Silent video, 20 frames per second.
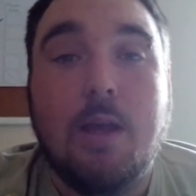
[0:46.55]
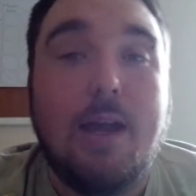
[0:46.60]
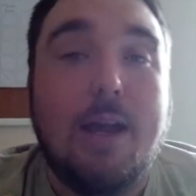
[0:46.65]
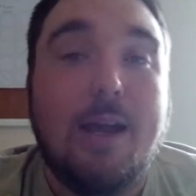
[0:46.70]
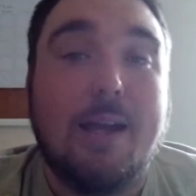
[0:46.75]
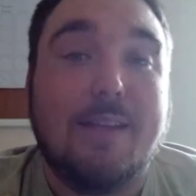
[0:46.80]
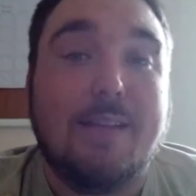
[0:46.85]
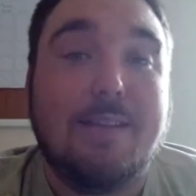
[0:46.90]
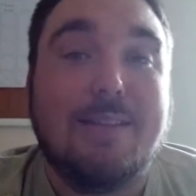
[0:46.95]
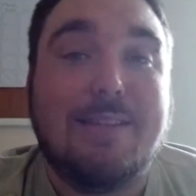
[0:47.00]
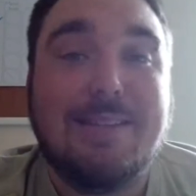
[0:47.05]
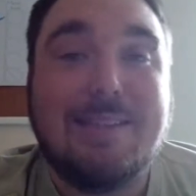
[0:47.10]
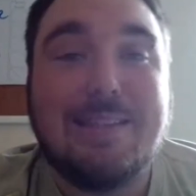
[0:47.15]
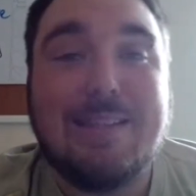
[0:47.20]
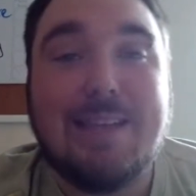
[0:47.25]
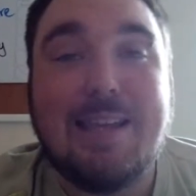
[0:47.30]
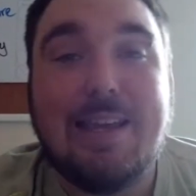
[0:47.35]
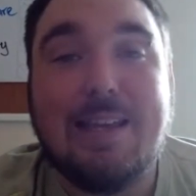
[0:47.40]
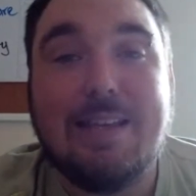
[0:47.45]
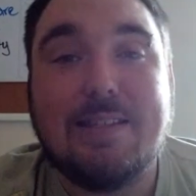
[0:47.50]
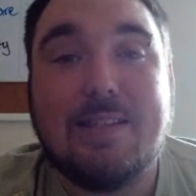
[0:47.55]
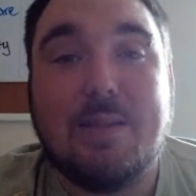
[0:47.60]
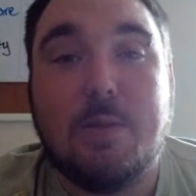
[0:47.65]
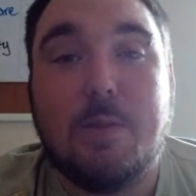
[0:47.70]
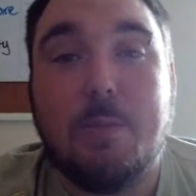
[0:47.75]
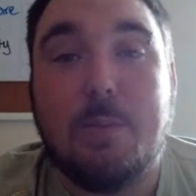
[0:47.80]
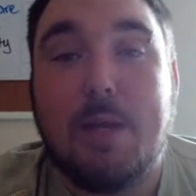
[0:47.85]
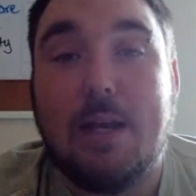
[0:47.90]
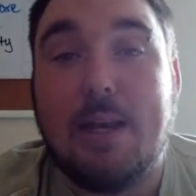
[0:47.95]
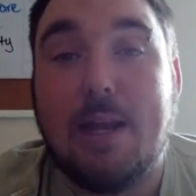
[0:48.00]
I could taste
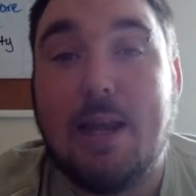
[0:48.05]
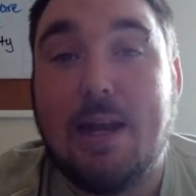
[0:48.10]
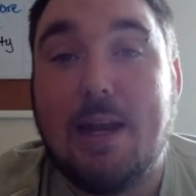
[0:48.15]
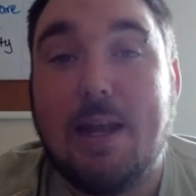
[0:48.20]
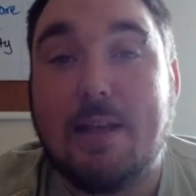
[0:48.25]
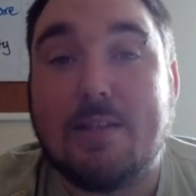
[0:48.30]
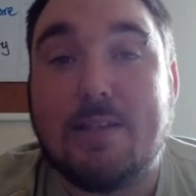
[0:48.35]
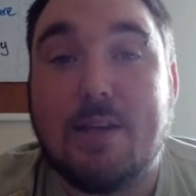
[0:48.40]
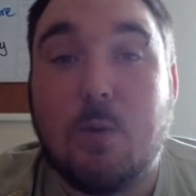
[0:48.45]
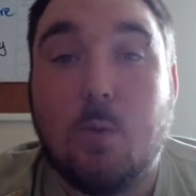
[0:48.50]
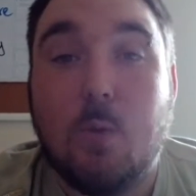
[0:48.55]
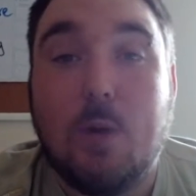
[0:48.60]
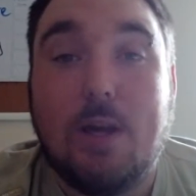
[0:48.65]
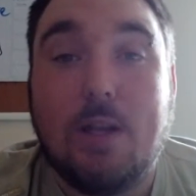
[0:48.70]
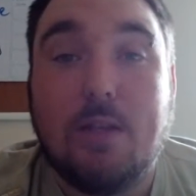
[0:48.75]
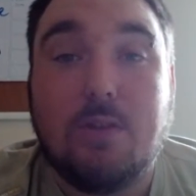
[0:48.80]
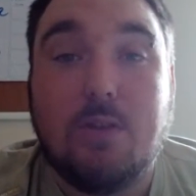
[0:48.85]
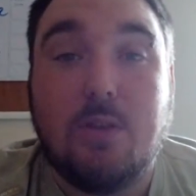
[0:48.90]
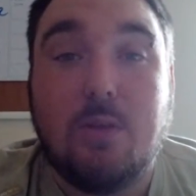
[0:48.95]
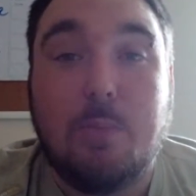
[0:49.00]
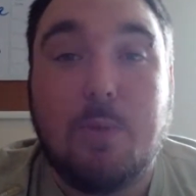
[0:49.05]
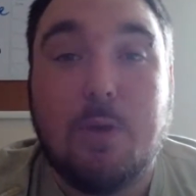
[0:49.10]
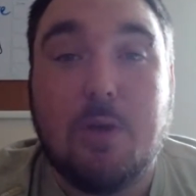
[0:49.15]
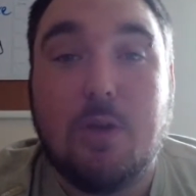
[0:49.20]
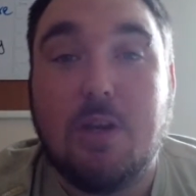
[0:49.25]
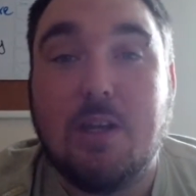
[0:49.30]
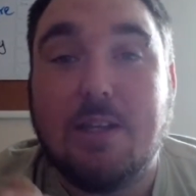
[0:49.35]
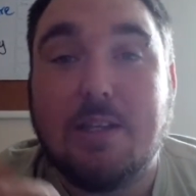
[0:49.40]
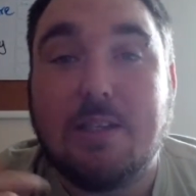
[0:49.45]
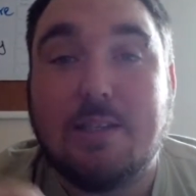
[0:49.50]
the banana as I went into the
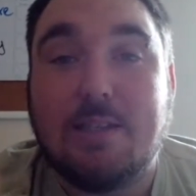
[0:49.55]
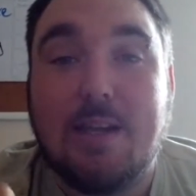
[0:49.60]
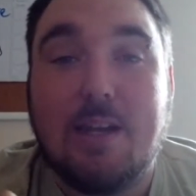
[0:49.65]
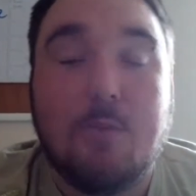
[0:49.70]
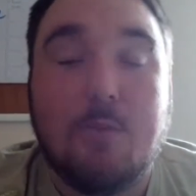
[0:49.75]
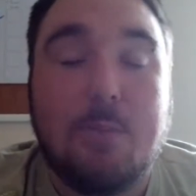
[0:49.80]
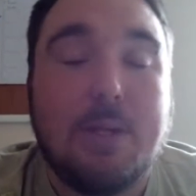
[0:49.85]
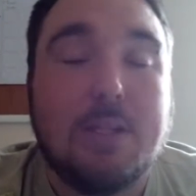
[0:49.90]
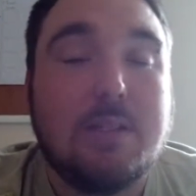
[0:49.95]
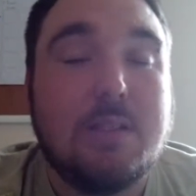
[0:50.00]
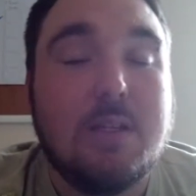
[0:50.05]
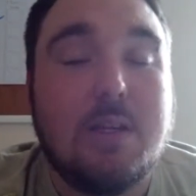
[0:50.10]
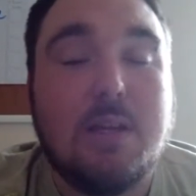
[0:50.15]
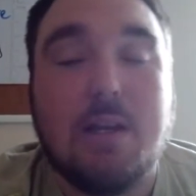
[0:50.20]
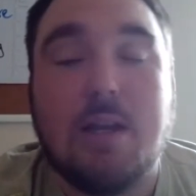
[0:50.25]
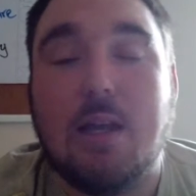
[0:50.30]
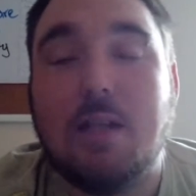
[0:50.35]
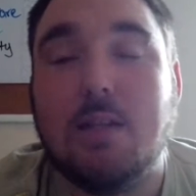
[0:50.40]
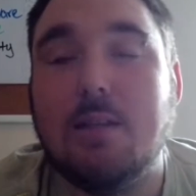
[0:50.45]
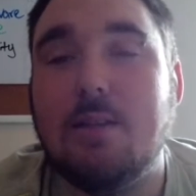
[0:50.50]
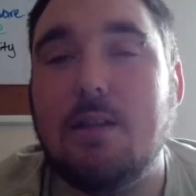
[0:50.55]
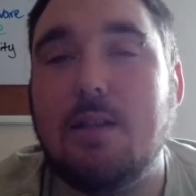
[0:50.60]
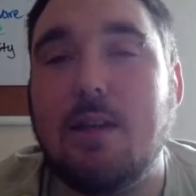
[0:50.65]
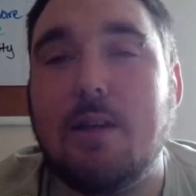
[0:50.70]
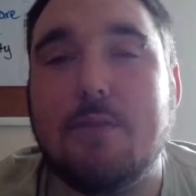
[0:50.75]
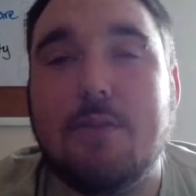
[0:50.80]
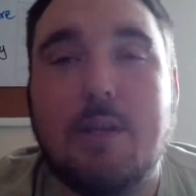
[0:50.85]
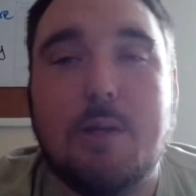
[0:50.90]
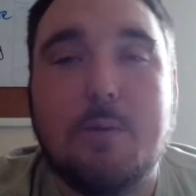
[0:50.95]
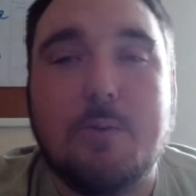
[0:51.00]
building. It stayed on my tongue. I
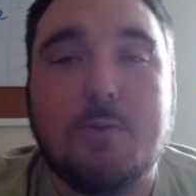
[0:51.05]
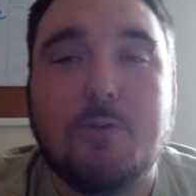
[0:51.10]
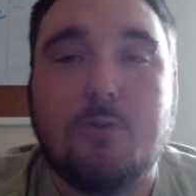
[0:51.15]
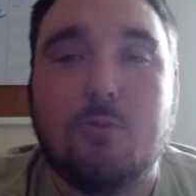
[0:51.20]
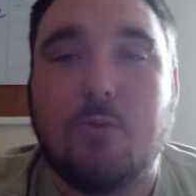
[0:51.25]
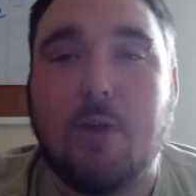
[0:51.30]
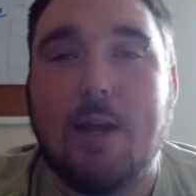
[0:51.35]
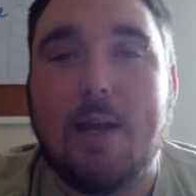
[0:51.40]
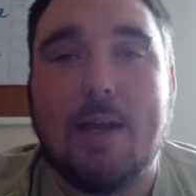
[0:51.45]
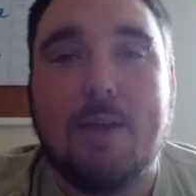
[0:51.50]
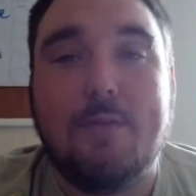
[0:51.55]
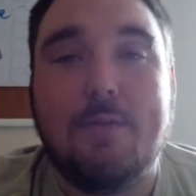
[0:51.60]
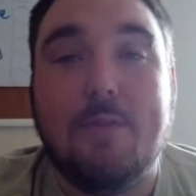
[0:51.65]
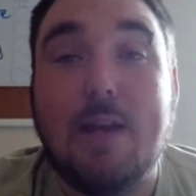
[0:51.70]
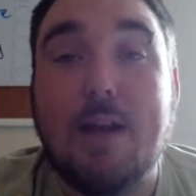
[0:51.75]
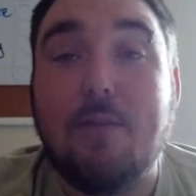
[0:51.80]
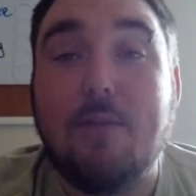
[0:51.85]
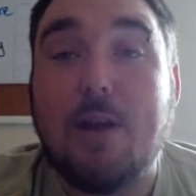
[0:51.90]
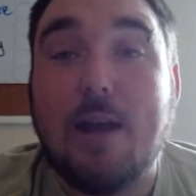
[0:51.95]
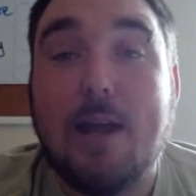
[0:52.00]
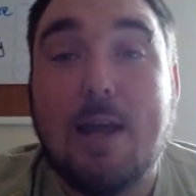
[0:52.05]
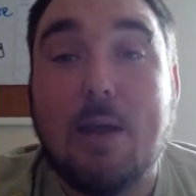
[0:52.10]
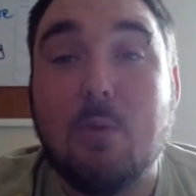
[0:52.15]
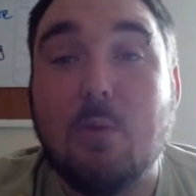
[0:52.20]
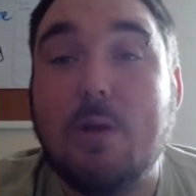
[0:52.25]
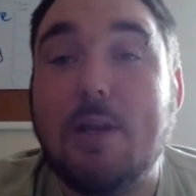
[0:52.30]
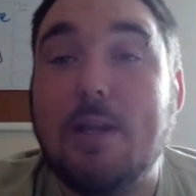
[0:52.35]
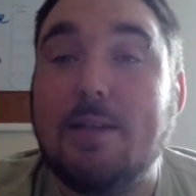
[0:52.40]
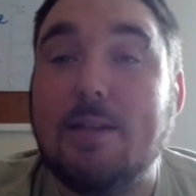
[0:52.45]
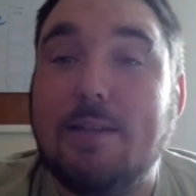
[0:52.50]
loved it. It was great. I've never had
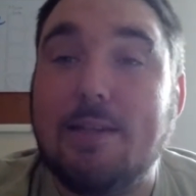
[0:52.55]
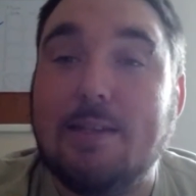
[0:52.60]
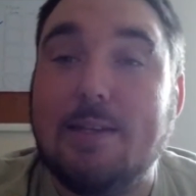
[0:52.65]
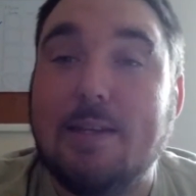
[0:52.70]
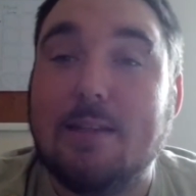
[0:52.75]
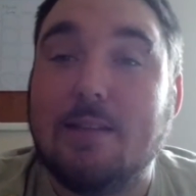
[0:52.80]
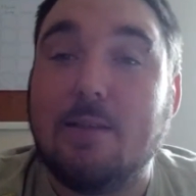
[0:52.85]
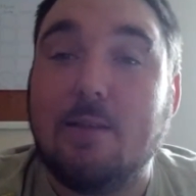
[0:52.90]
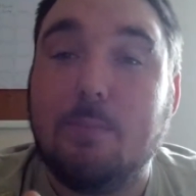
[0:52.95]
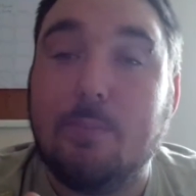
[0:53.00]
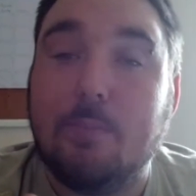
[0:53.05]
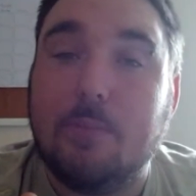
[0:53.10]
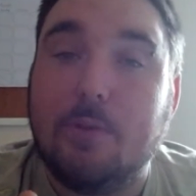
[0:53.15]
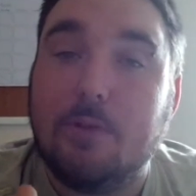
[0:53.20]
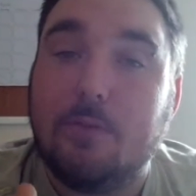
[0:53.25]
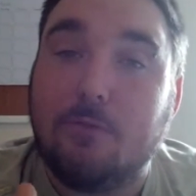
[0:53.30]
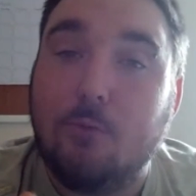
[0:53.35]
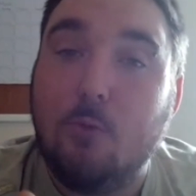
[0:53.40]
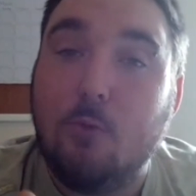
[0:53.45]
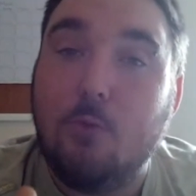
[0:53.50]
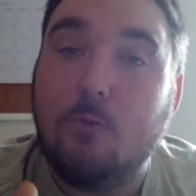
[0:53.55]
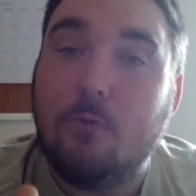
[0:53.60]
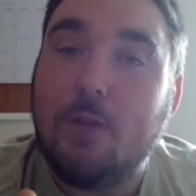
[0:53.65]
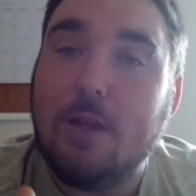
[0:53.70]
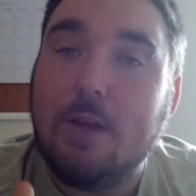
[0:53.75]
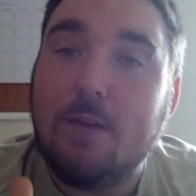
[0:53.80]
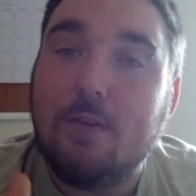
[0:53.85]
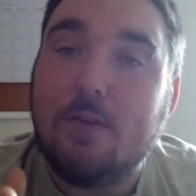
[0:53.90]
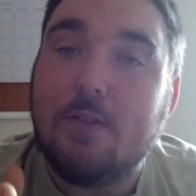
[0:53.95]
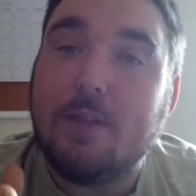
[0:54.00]
one that did that. The fruit
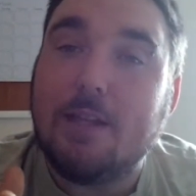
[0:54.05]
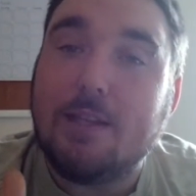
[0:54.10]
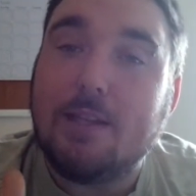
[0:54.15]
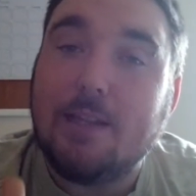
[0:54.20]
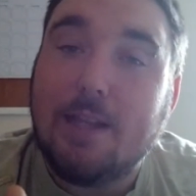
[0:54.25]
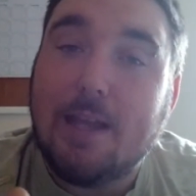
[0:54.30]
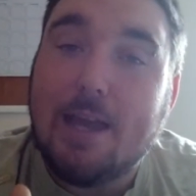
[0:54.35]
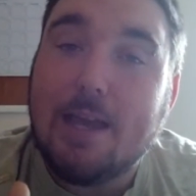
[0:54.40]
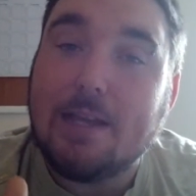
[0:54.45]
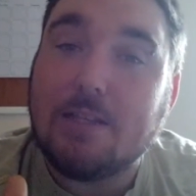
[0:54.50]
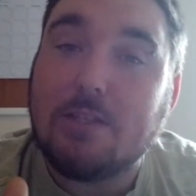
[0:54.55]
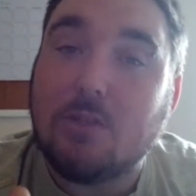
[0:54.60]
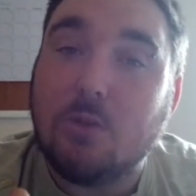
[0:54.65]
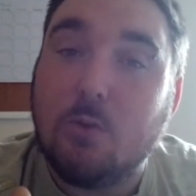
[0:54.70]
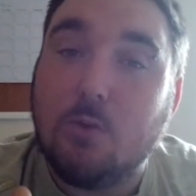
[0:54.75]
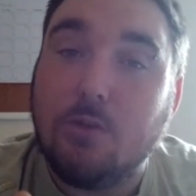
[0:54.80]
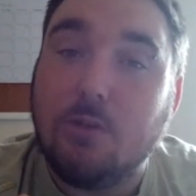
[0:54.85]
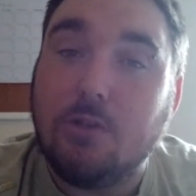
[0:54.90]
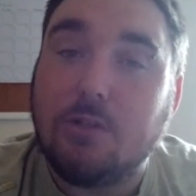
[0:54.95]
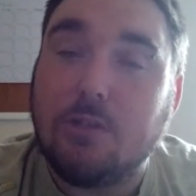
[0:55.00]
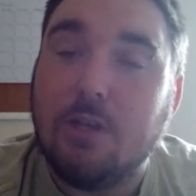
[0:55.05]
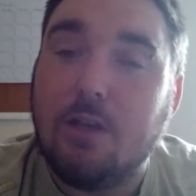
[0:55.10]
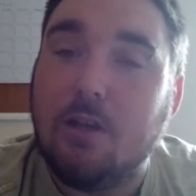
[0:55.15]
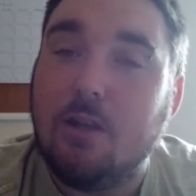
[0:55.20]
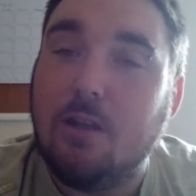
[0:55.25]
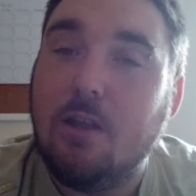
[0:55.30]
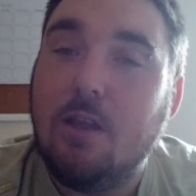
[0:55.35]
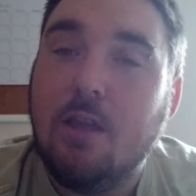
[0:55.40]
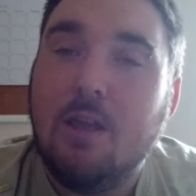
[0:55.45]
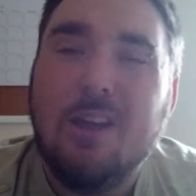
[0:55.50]
flavor that lasts on your
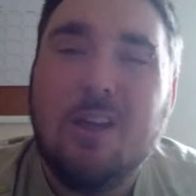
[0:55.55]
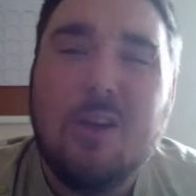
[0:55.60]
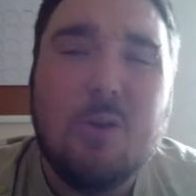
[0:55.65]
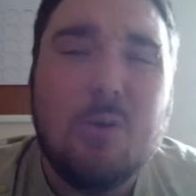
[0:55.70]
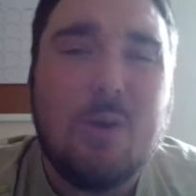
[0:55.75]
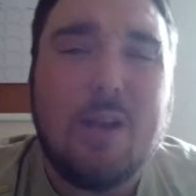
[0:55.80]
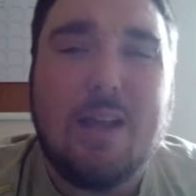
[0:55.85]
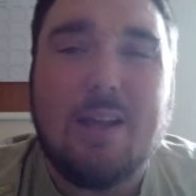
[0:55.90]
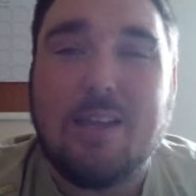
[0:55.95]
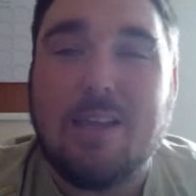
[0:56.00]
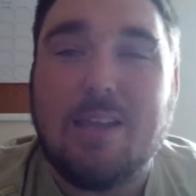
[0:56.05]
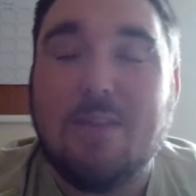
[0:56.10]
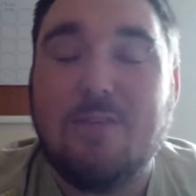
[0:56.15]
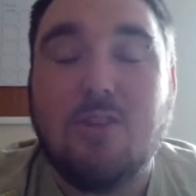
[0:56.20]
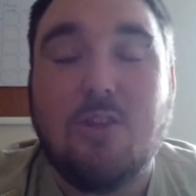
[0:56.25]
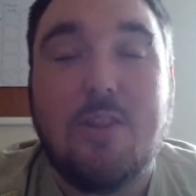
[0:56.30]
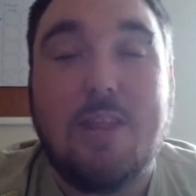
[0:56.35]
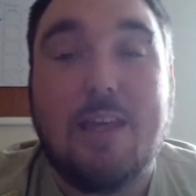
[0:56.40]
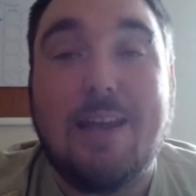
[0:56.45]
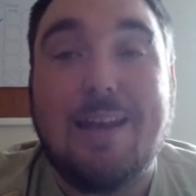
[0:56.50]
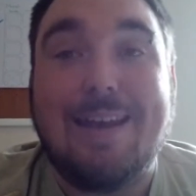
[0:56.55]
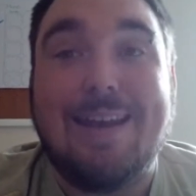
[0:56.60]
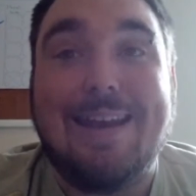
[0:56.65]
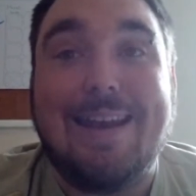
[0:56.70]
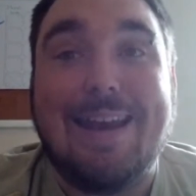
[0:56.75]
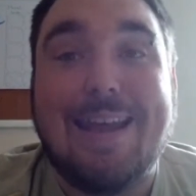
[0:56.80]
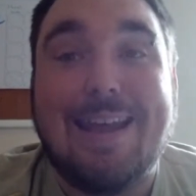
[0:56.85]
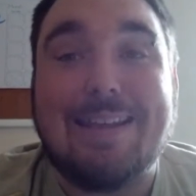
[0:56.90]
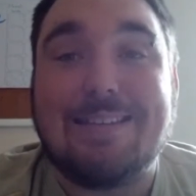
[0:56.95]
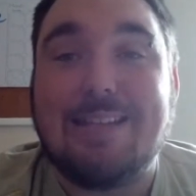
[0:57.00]
tongue without giving you that
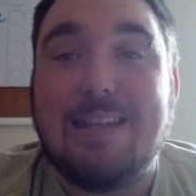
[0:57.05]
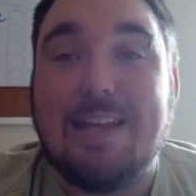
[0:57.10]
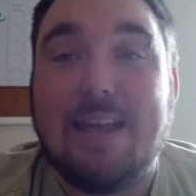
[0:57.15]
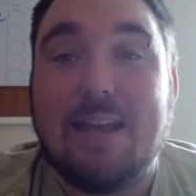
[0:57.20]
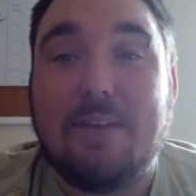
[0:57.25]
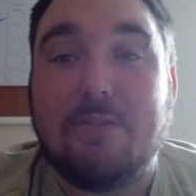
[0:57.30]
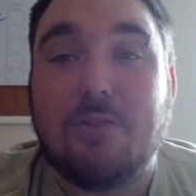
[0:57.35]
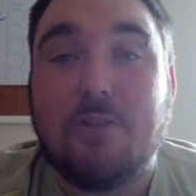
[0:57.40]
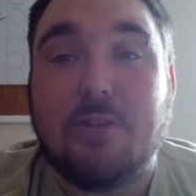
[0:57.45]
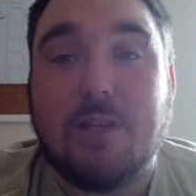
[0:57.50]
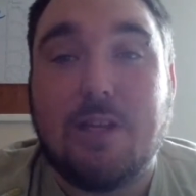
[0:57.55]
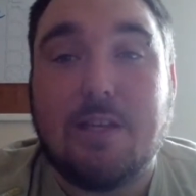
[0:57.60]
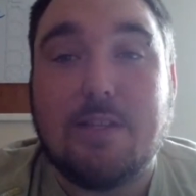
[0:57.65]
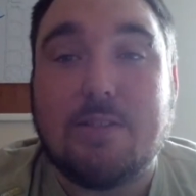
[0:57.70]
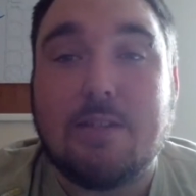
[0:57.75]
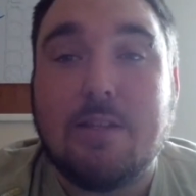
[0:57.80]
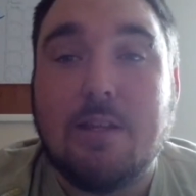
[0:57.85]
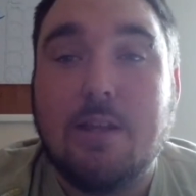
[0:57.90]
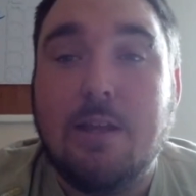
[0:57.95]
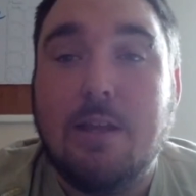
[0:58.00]
nasty aftertaste.